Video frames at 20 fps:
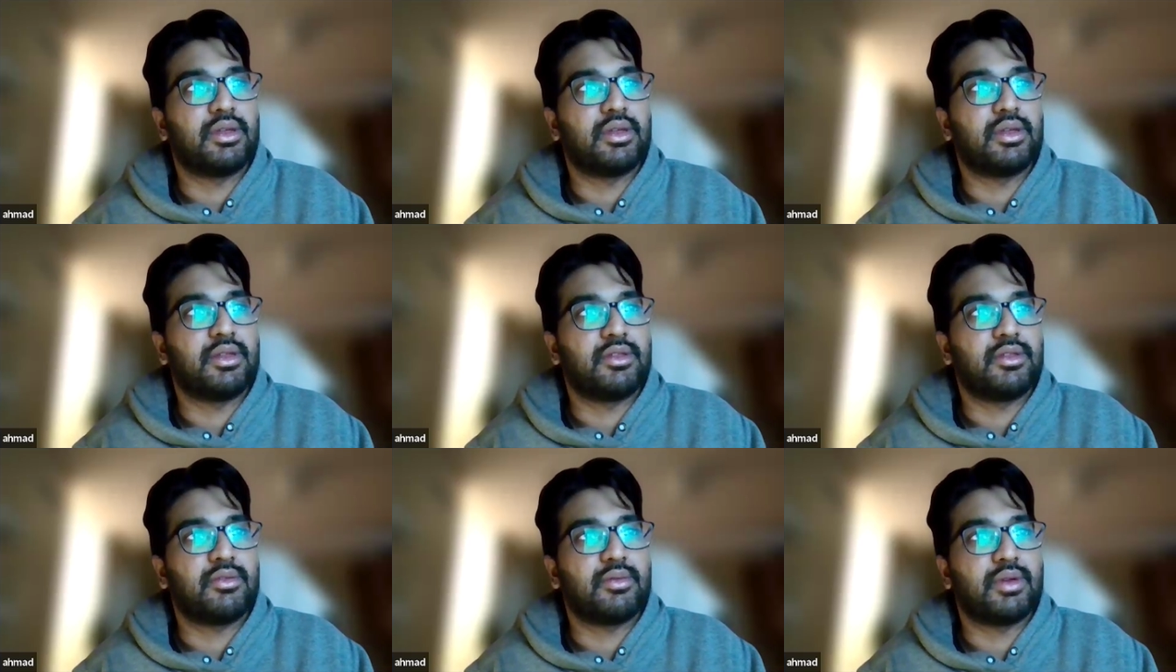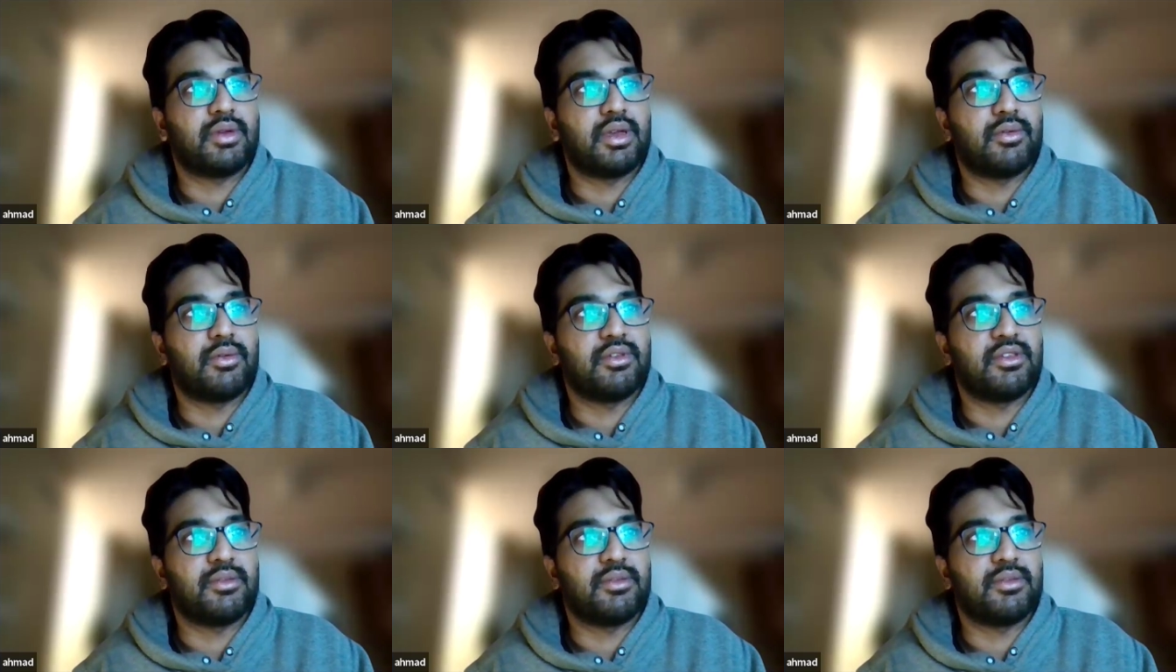That's
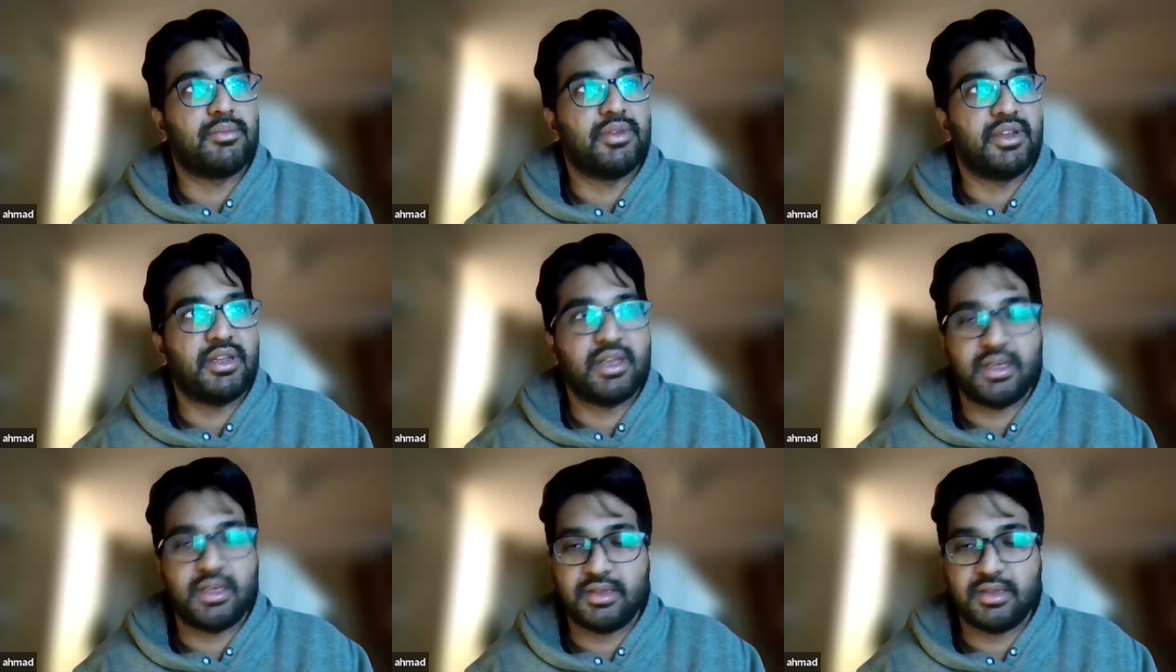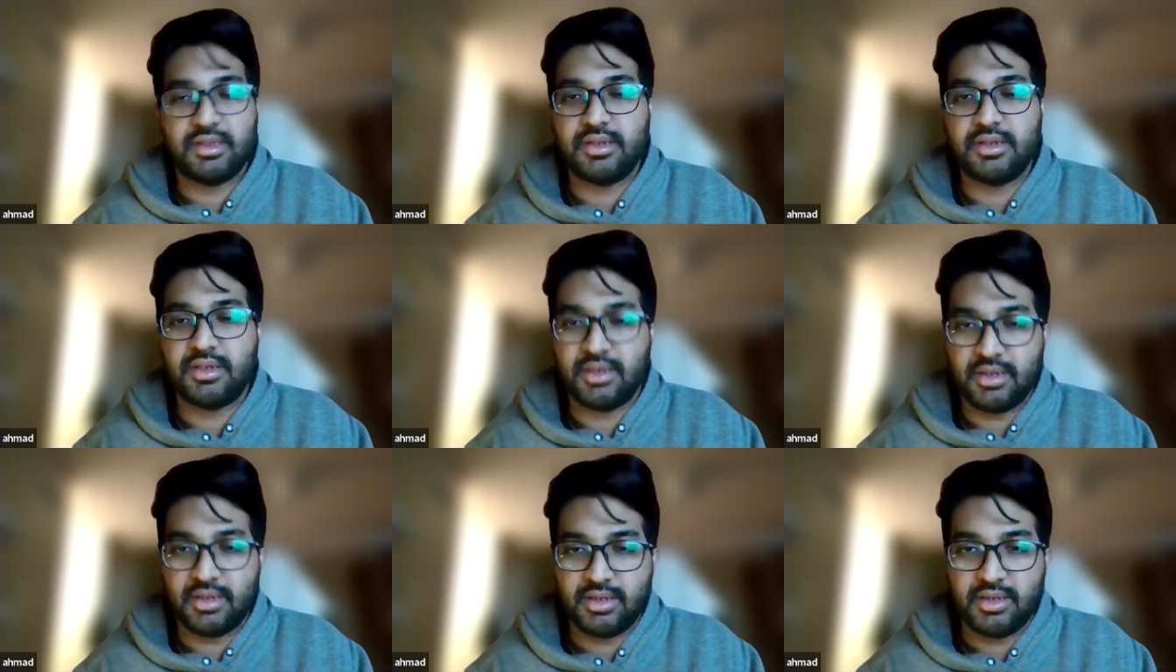why I was a bit
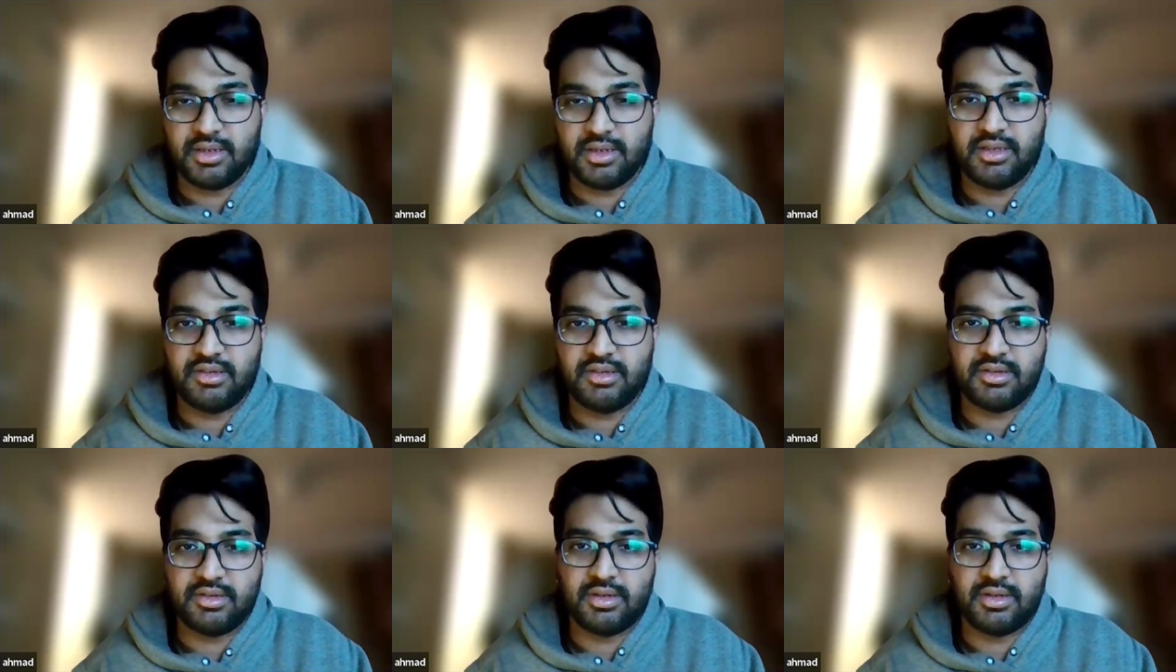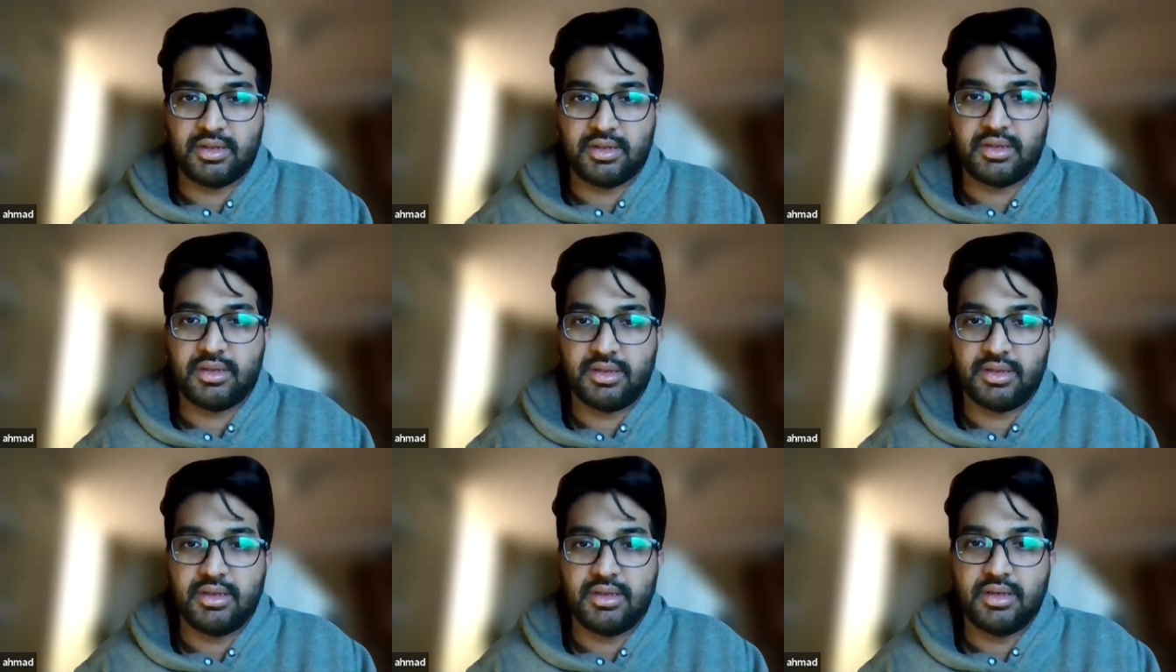hesitant
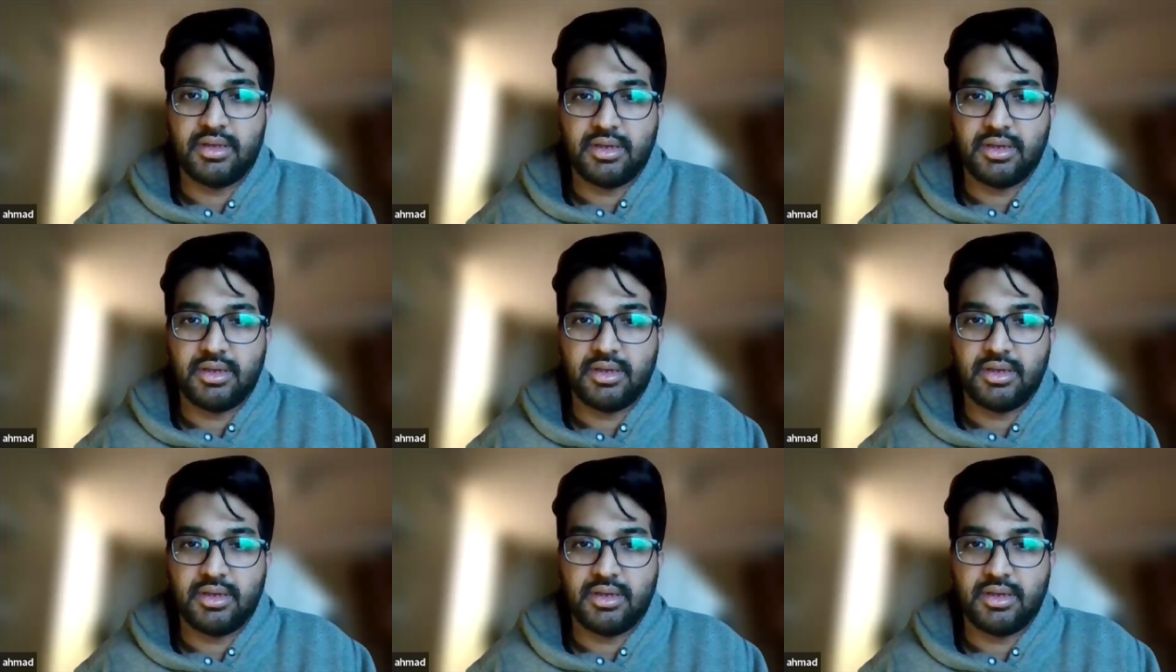initially